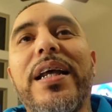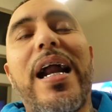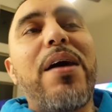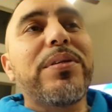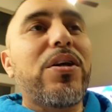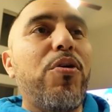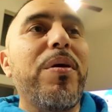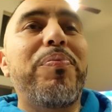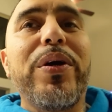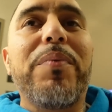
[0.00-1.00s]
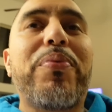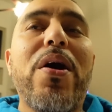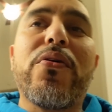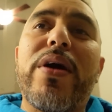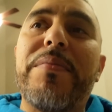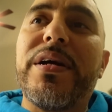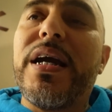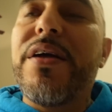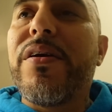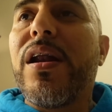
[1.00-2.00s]
that I was gonna be putting a program
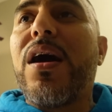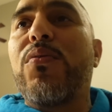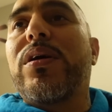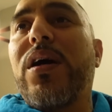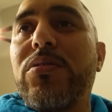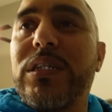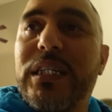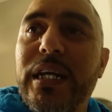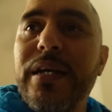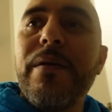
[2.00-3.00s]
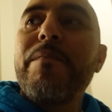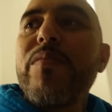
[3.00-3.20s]
together along with Coach C.